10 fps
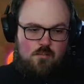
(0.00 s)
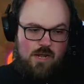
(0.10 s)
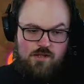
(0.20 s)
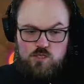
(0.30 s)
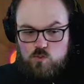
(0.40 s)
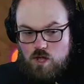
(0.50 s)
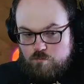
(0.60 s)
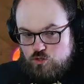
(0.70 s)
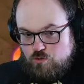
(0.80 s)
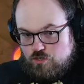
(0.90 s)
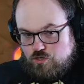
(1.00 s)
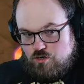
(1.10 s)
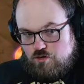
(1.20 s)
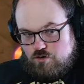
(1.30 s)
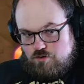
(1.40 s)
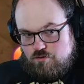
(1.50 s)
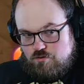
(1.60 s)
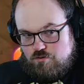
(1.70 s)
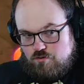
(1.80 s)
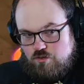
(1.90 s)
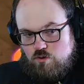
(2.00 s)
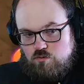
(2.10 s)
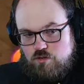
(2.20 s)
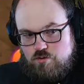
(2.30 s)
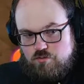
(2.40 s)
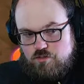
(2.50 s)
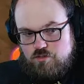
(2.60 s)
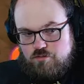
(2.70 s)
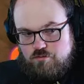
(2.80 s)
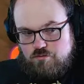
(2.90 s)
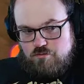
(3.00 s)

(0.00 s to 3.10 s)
But I can swap Treasure, Golos,